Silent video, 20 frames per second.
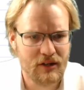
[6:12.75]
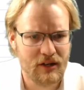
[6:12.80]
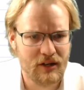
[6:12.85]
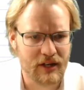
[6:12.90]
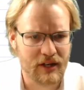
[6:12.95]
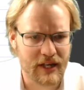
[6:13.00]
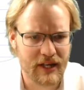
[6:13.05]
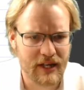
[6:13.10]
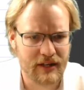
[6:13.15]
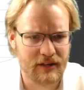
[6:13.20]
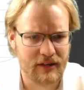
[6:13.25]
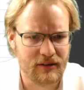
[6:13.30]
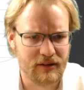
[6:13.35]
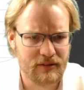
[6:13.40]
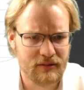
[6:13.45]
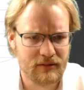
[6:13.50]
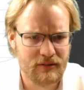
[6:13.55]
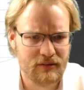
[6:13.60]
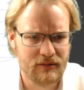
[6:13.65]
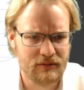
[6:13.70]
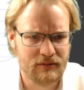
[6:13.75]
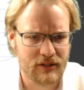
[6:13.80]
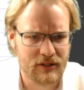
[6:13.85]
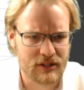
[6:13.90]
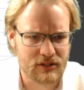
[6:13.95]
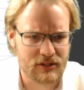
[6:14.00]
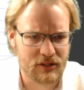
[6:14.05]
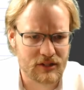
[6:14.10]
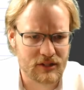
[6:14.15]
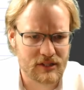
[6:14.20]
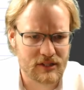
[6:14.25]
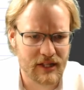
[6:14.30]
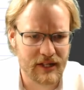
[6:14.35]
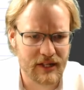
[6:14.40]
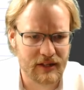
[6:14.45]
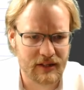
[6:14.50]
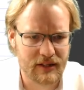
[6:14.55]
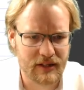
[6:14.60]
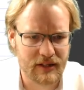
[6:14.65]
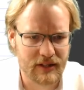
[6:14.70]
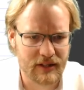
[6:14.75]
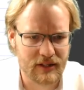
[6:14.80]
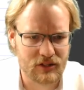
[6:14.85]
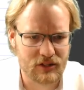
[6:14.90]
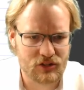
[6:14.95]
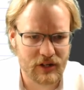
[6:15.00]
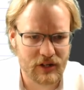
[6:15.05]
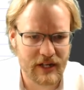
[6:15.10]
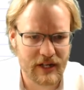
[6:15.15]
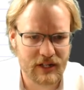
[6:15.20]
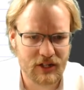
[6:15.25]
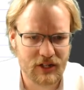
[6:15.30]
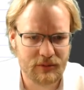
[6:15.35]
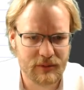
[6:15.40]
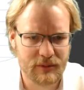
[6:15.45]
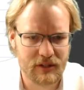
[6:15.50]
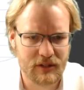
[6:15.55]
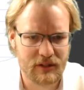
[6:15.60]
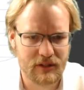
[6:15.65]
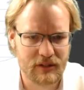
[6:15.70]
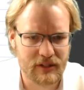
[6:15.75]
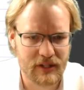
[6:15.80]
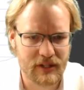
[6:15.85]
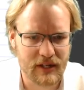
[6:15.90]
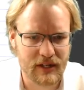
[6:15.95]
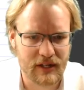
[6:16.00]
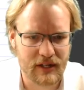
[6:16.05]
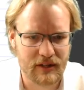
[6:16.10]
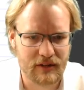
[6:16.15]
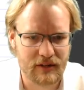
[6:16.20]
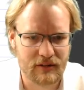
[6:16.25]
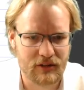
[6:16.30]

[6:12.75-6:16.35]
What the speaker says: Okay, this looks like a trinomial that I